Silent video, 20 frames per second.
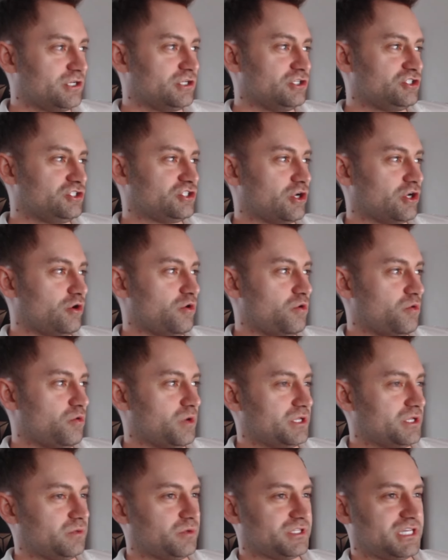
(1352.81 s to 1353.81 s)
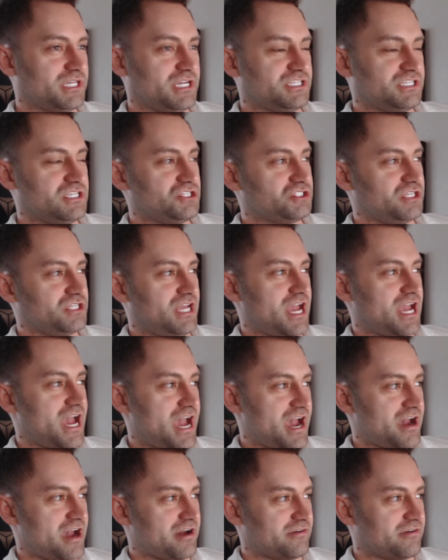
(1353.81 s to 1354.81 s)
so what, what they essentially
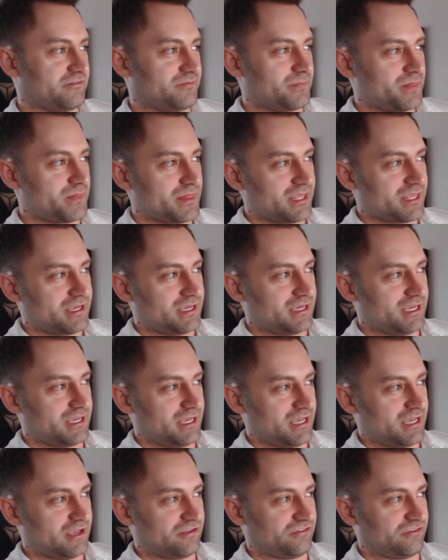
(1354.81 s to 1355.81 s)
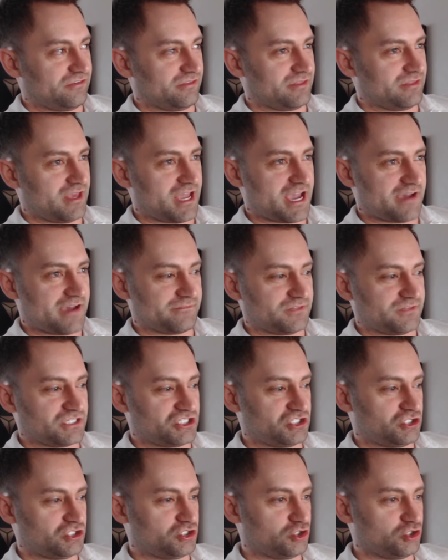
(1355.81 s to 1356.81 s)
have is they have this
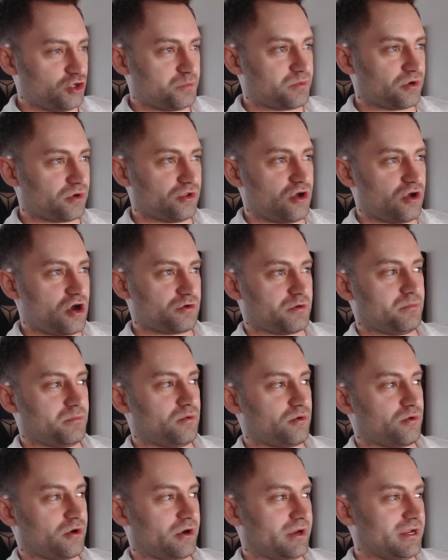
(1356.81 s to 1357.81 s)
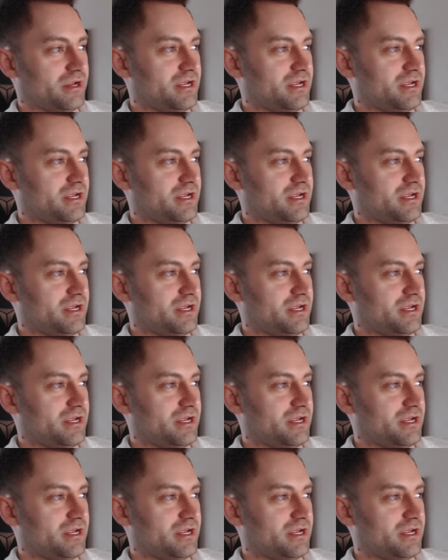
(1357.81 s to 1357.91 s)
super long report,